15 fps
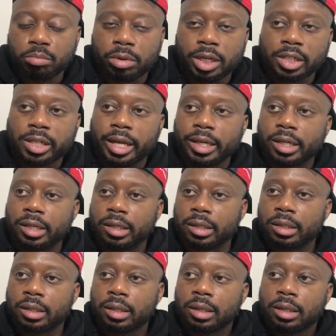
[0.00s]
but it's
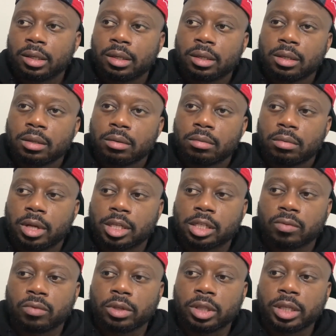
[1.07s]
a
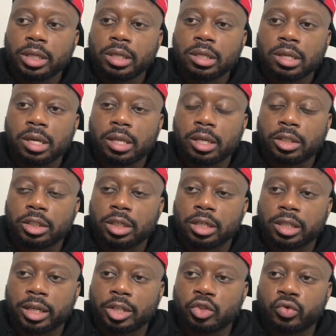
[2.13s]
release, and then she just
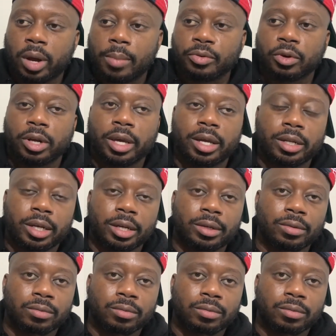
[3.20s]
like drops her hand down.